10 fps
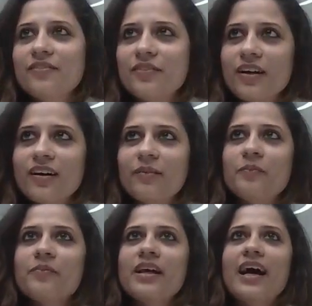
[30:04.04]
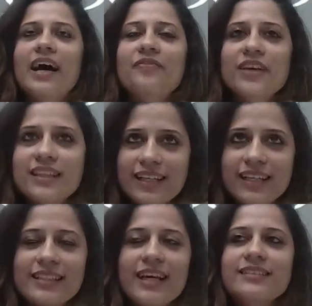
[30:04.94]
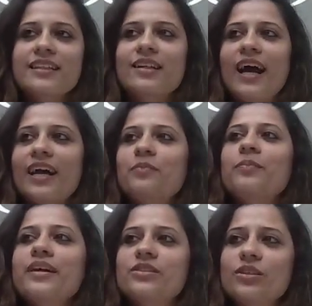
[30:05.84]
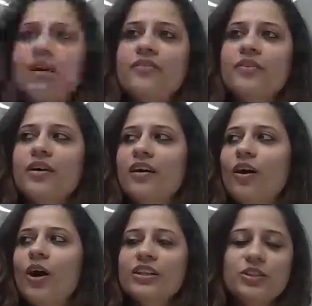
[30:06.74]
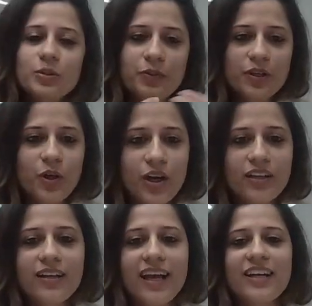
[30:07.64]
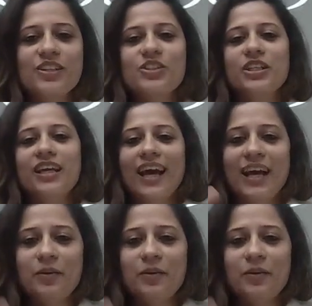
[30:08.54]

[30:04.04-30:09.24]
I feel that it has the right mix of entrepreneurial energy and